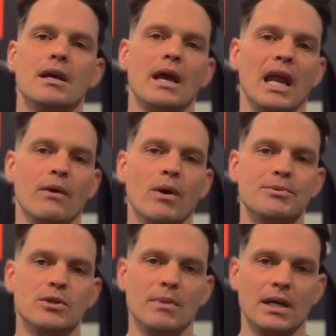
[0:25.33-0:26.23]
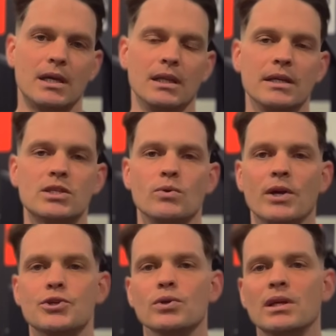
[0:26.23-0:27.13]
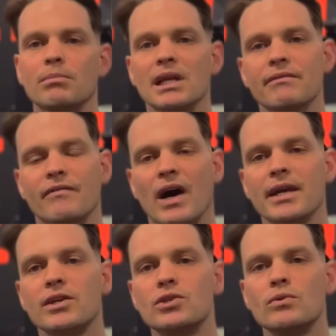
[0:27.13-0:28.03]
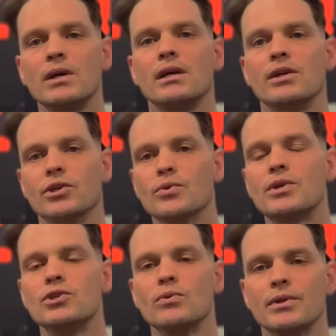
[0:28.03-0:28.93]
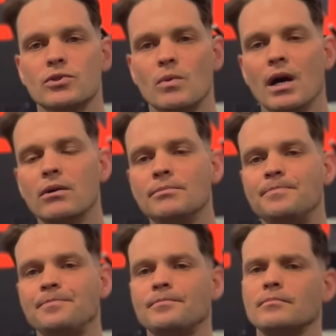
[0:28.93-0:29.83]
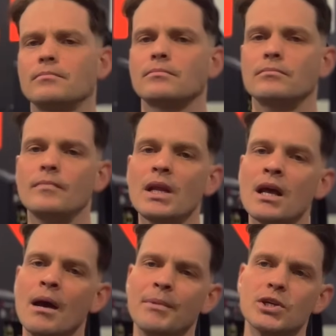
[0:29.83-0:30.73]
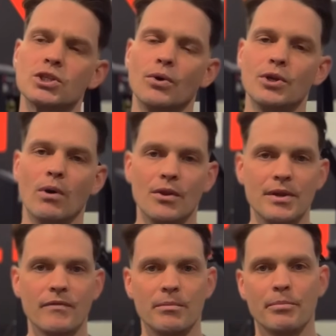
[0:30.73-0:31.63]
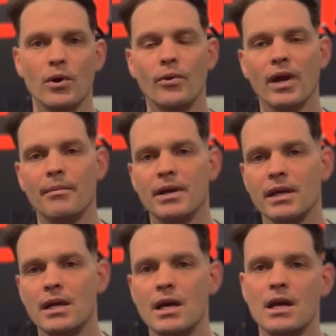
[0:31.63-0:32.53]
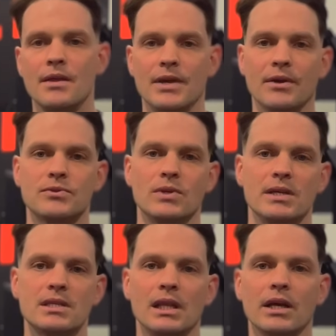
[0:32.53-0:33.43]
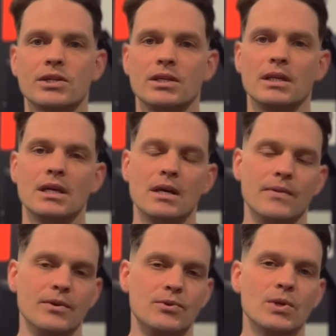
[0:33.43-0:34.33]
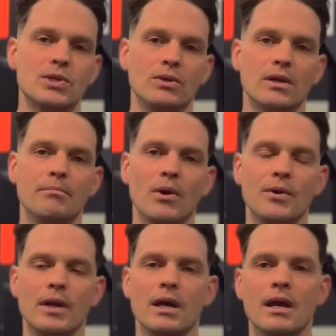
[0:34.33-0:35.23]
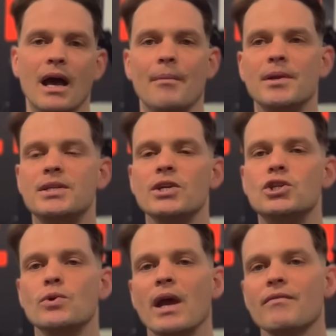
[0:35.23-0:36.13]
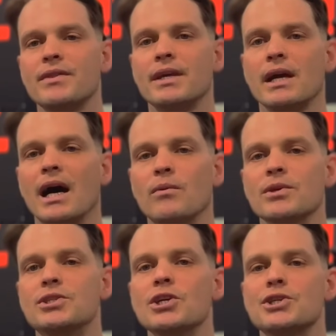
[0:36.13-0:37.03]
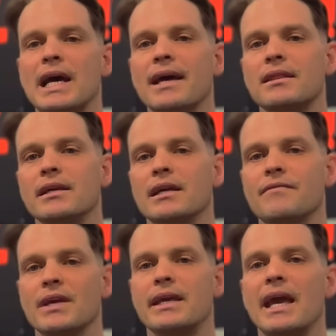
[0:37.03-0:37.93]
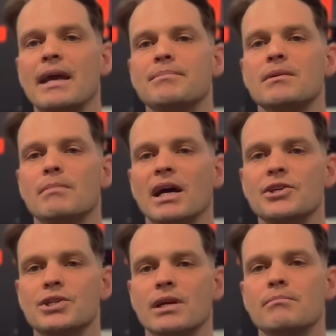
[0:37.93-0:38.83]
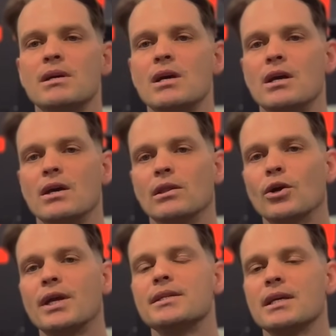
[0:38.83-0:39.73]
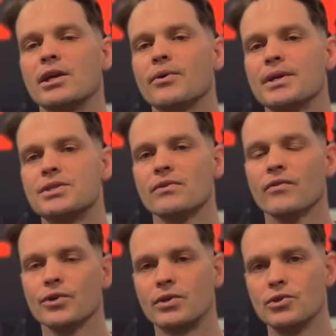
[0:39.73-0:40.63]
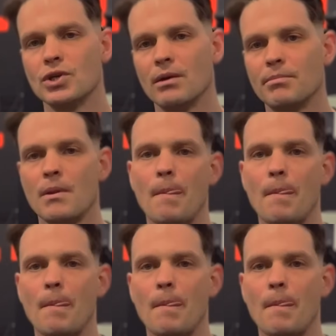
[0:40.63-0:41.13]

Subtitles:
and I ruptured my Achilles. So I truly believe if I can do it, you can do it as well. I'm going to show you all the different programming, the exercise selection, the nutritional component. I'm going to teach you everything I would teach an athlete if they came to my gym looking to increase their vertical jump.